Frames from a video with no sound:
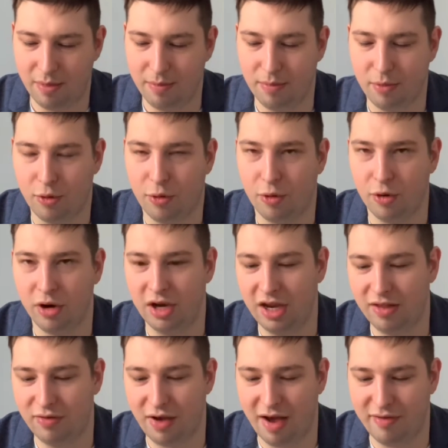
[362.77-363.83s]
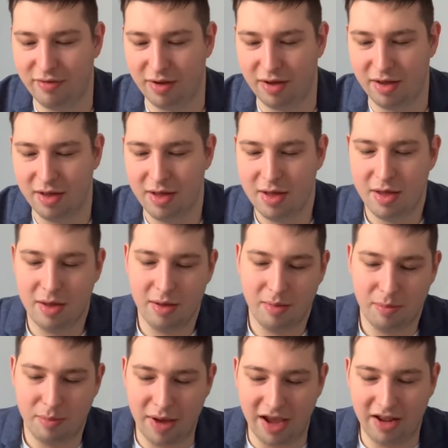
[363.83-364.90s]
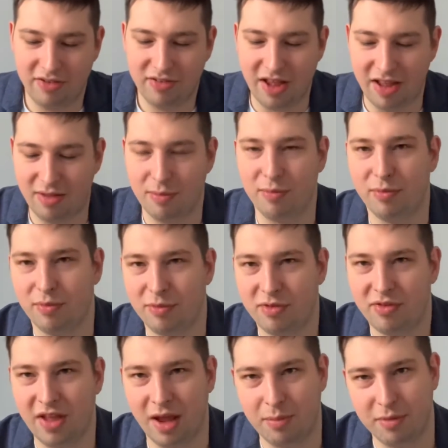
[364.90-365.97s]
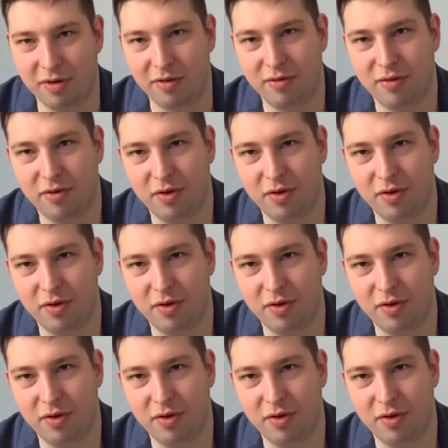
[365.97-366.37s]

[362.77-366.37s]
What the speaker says: or you need to have a bank statement